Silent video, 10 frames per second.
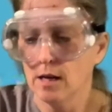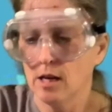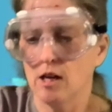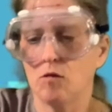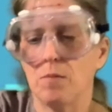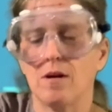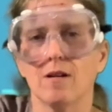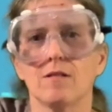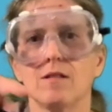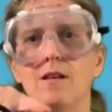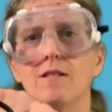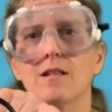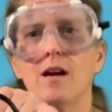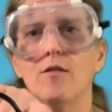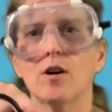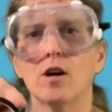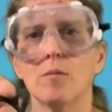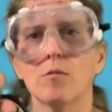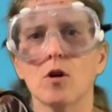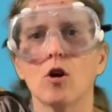It's because these lever
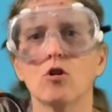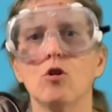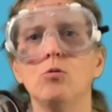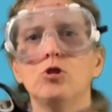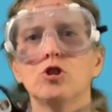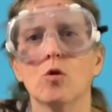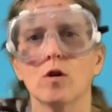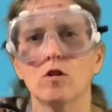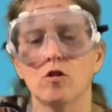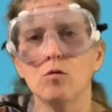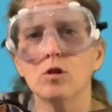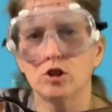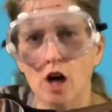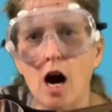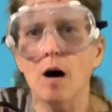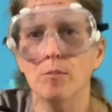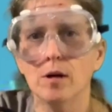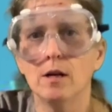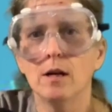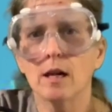arms are too short to do the job.
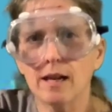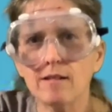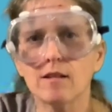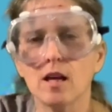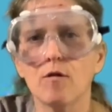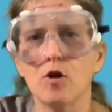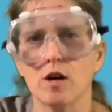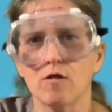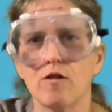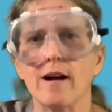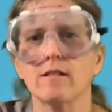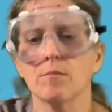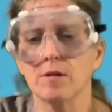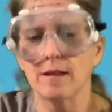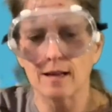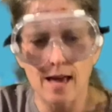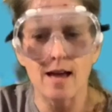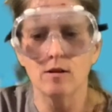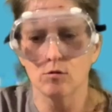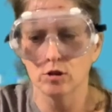Let's see if we can find something that
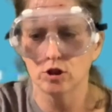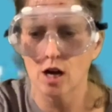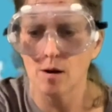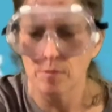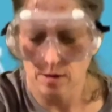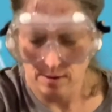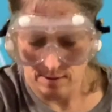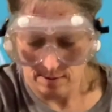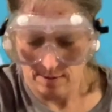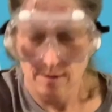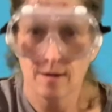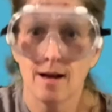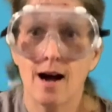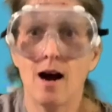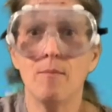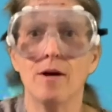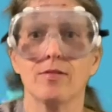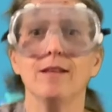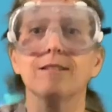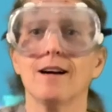can do the job. How about
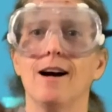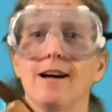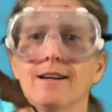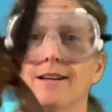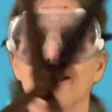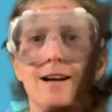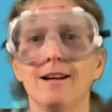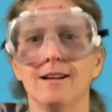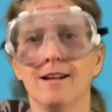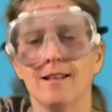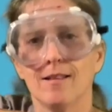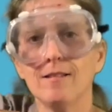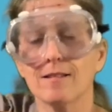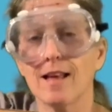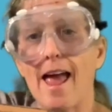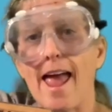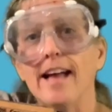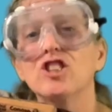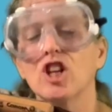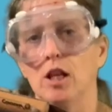this guy, huh? This is a
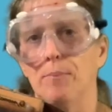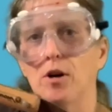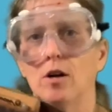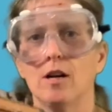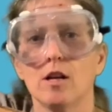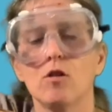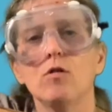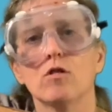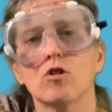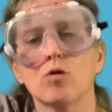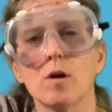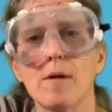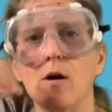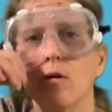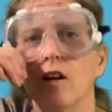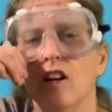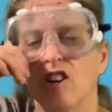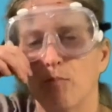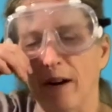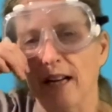hedge clipper, used to trim out
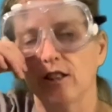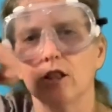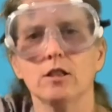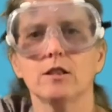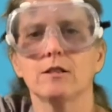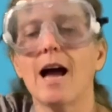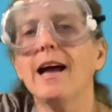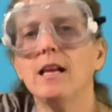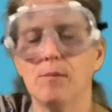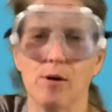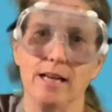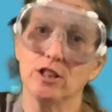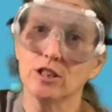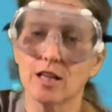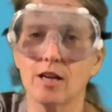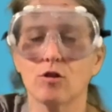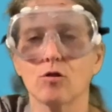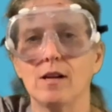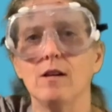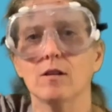branches, tiny branches on
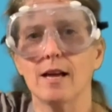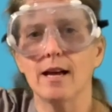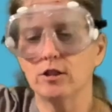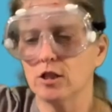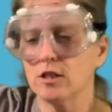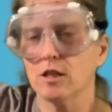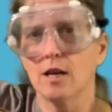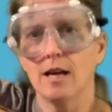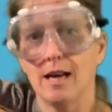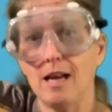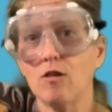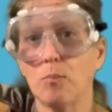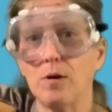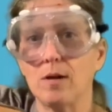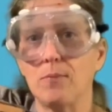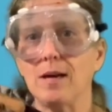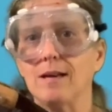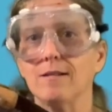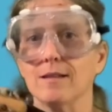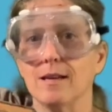trees and hedges. It's pretty big,
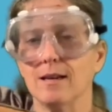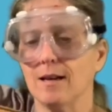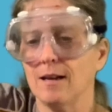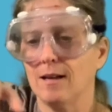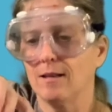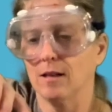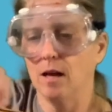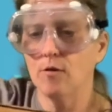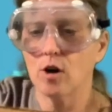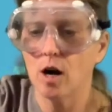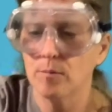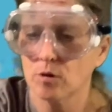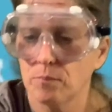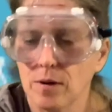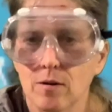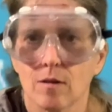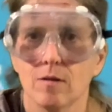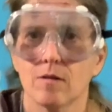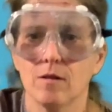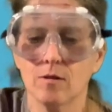isn't it? The lever arms are bigger than
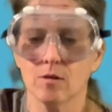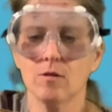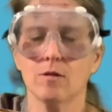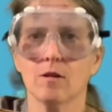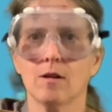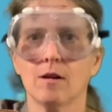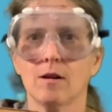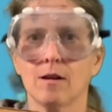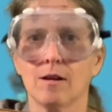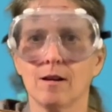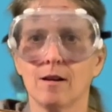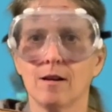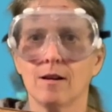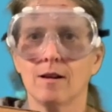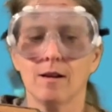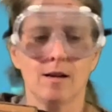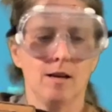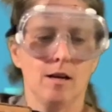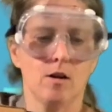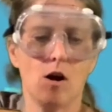the scissors.
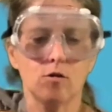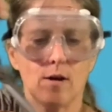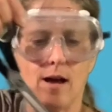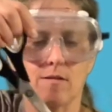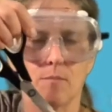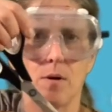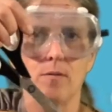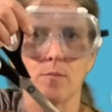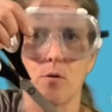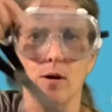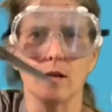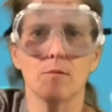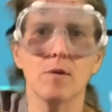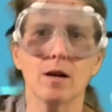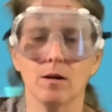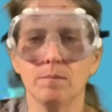It also has a pivot point in the middle.